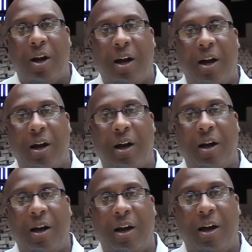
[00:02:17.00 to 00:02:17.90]

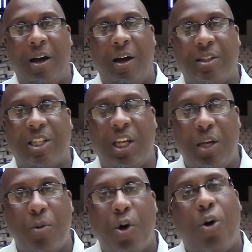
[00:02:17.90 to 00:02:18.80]
uh, uh, uh,
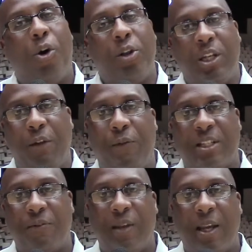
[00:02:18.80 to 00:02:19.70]
team on the
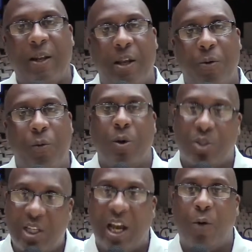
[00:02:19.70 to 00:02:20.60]
defensive end. We're going
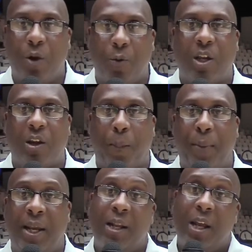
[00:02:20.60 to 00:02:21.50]
to see how well we can
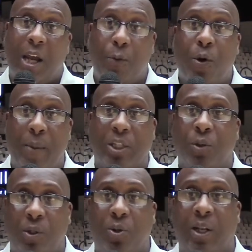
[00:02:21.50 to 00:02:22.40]
compete. And we're going to make
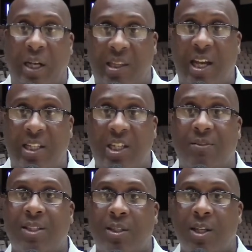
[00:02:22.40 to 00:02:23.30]
sure we do the little things to
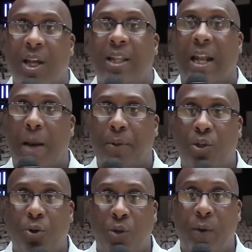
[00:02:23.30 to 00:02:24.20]
give us that
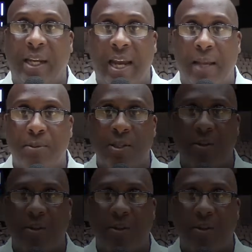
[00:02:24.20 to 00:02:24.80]
opportunity to win games.